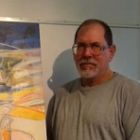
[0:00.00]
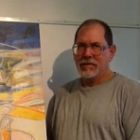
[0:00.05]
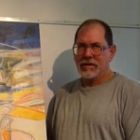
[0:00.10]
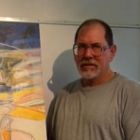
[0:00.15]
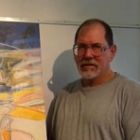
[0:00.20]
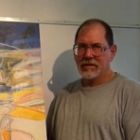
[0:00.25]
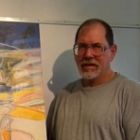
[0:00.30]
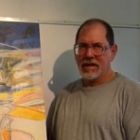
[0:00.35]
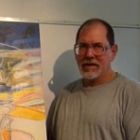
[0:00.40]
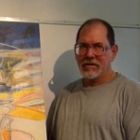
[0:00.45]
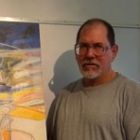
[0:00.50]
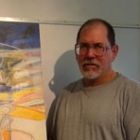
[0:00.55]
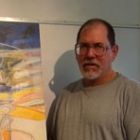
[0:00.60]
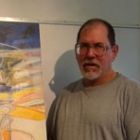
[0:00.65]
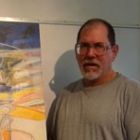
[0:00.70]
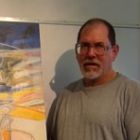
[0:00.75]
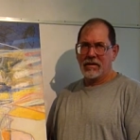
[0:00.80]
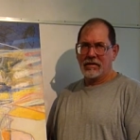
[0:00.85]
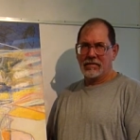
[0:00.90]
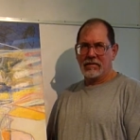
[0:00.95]
Later
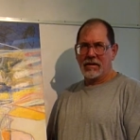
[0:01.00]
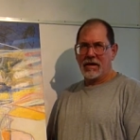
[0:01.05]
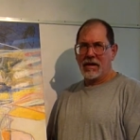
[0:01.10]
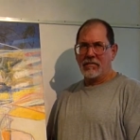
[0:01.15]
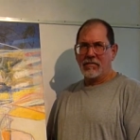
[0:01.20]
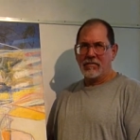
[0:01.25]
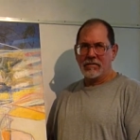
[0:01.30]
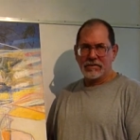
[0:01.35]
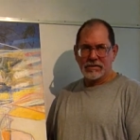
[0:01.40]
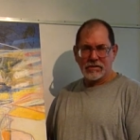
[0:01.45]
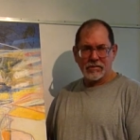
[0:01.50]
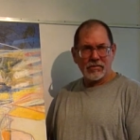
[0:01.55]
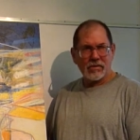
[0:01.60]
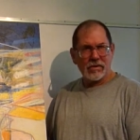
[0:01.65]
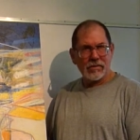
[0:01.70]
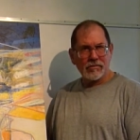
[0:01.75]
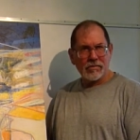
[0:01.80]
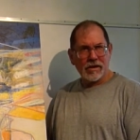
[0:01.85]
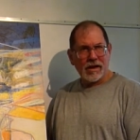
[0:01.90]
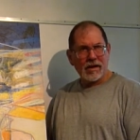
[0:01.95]
on, I was a
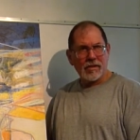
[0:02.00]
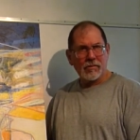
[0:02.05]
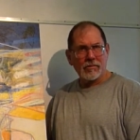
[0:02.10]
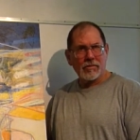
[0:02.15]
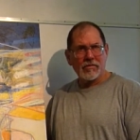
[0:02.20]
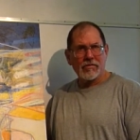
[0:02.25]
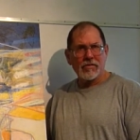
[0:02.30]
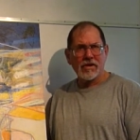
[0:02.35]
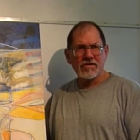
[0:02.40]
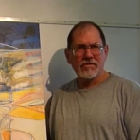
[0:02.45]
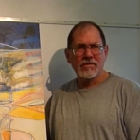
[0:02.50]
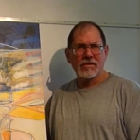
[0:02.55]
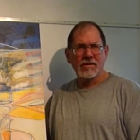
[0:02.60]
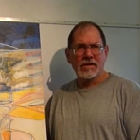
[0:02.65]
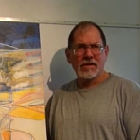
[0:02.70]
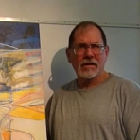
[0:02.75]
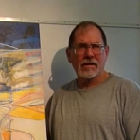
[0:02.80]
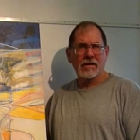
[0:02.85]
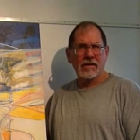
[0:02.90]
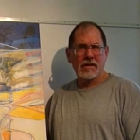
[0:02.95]
printmaker
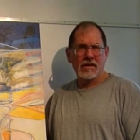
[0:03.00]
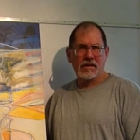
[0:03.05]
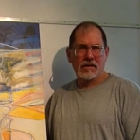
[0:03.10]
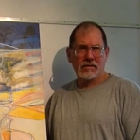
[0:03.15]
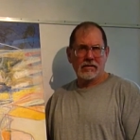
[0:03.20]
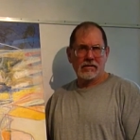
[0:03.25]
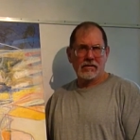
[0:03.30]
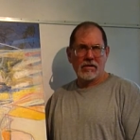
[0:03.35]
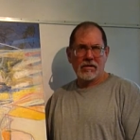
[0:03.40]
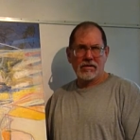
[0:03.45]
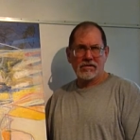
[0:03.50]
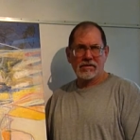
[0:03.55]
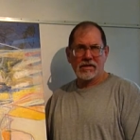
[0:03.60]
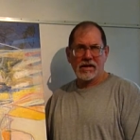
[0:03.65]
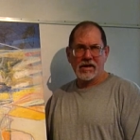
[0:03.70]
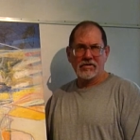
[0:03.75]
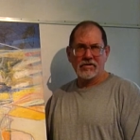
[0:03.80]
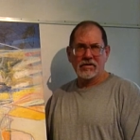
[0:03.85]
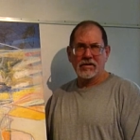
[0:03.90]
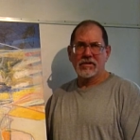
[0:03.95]
professionally in Los
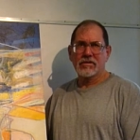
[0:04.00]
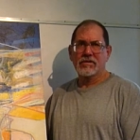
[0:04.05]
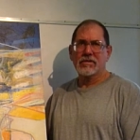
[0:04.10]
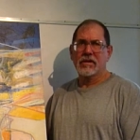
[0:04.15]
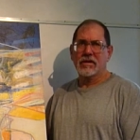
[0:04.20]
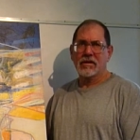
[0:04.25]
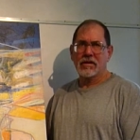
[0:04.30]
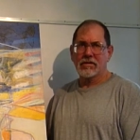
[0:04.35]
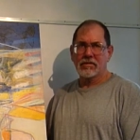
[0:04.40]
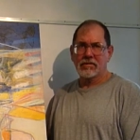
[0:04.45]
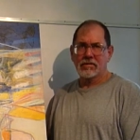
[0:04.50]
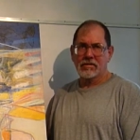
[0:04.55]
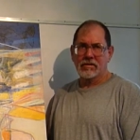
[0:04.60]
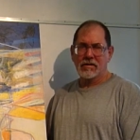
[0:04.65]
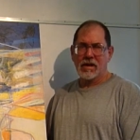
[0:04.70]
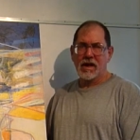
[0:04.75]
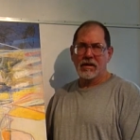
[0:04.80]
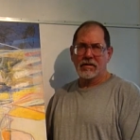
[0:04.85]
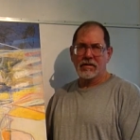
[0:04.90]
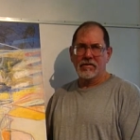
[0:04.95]
Angeles, and then
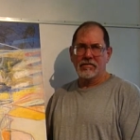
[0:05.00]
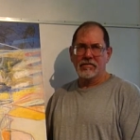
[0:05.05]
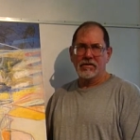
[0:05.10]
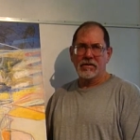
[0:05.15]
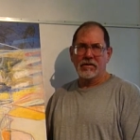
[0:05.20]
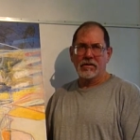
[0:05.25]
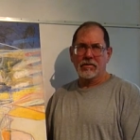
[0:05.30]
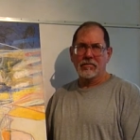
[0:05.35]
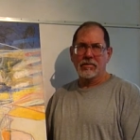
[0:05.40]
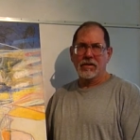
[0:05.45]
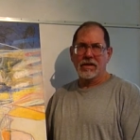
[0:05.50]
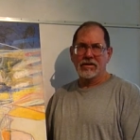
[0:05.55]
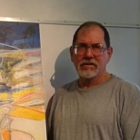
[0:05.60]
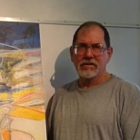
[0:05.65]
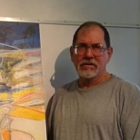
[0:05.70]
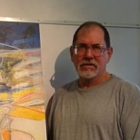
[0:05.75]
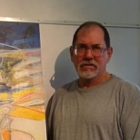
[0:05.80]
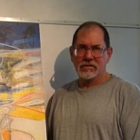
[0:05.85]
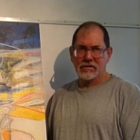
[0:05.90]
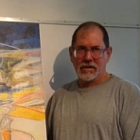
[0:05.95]
I lived in a
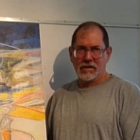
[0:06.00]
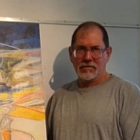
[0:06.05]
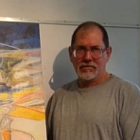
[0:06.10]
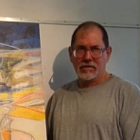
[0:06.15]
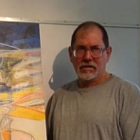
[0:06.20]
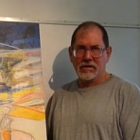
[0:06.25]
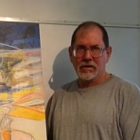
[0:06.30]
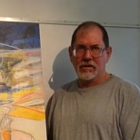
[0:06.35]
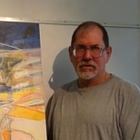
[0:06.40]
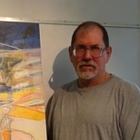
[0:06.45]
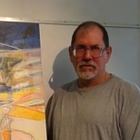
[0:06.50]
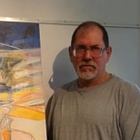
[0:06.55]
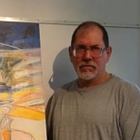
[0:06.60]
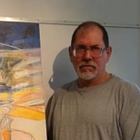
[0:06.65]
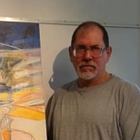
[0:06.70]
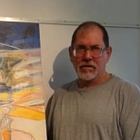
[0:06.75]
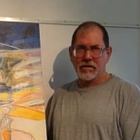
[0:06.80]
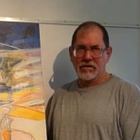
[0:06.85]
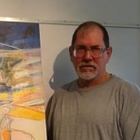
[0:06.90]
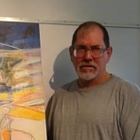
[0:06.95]
place up the coast from
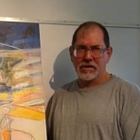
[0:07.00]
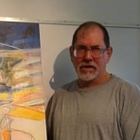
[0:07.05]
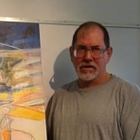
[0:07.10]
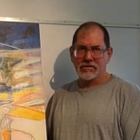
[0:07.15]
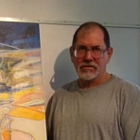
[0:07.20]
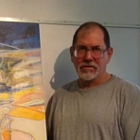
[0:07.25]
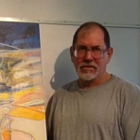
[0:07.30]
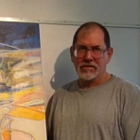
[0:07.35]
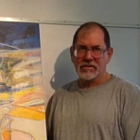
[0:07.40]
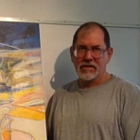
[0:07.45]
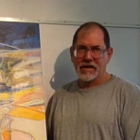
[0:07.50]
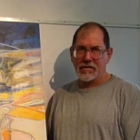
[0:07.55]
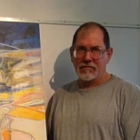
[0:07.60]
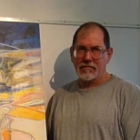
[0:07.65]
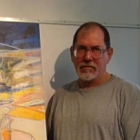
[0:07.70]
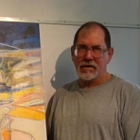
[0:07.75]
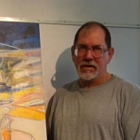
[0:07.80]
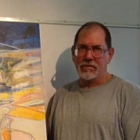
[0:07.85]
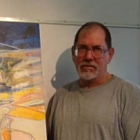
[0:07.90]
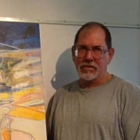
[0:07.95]
Los Angeles,
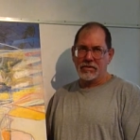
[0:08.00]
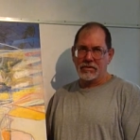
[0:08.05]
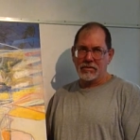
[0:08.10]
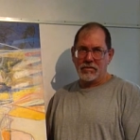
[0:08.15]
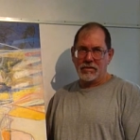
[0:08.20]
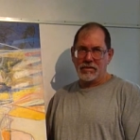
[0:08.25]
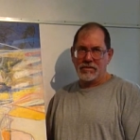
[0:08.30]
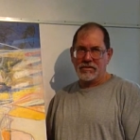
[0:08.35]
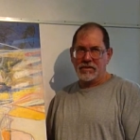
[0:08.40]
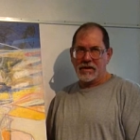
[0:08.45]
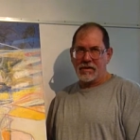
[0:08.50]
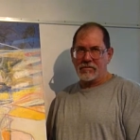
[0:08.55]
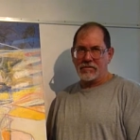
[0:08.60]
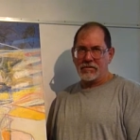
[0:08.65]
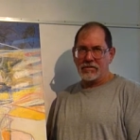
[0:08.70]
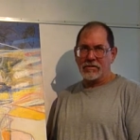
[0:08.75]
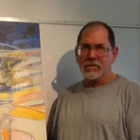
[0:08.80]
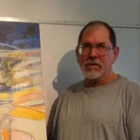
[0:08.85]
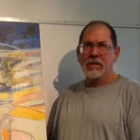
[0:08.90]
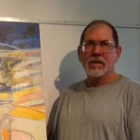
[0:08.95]
halfway in between San
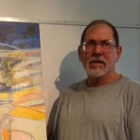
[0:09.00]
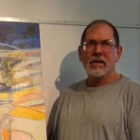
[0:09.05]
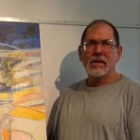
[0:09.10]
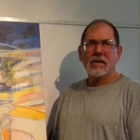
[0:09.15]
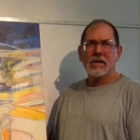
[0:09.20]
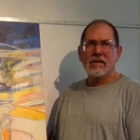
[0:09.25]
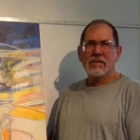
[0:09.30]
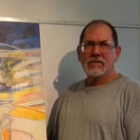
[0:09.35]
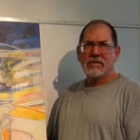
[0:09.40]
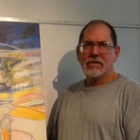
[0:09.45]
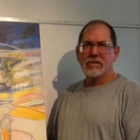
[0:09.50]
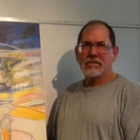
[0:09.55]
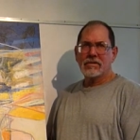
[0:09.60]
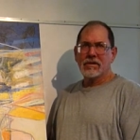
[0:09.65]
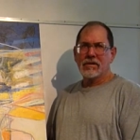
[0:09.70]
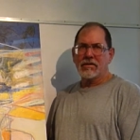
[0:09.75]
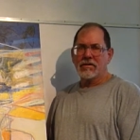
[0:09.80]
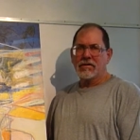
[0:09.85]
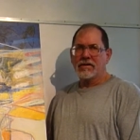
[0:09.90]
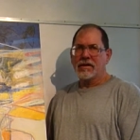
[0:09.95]

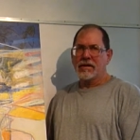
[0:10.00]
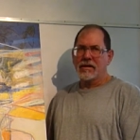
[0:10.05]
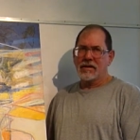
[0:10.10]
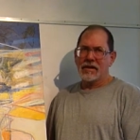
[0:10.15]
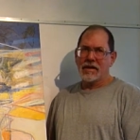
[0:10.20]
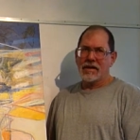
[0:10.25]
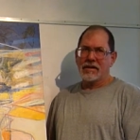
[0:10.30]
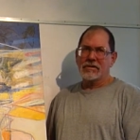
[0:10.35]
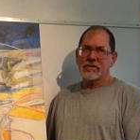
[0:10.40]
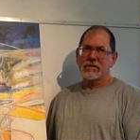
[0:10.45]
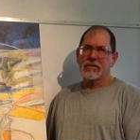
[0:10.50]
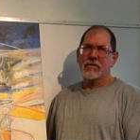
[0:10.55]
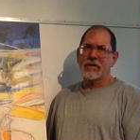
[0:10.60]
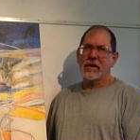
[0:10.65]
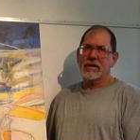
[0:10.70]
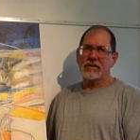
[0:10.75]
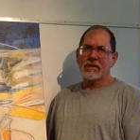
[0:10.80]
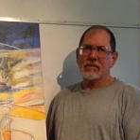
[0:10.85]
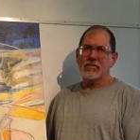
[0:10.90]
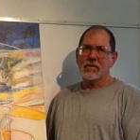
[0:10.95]
Francisco and LA, so
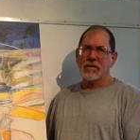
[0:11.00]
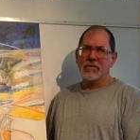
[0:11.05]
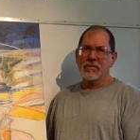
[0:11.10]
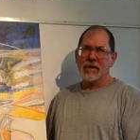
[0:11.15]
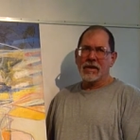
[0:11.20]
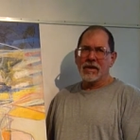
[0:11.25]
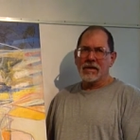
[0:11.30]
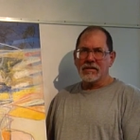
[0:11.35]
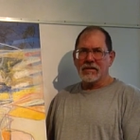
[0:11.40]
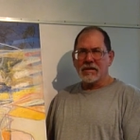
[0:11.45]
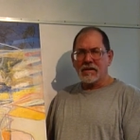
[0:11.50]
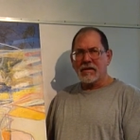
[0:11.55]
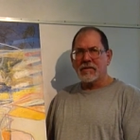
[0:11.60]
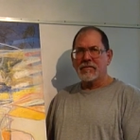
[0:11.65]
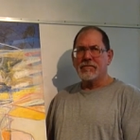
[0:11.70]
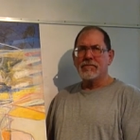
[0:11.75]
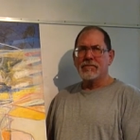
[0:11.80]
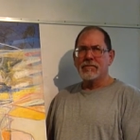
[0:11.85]
I did printmaking there.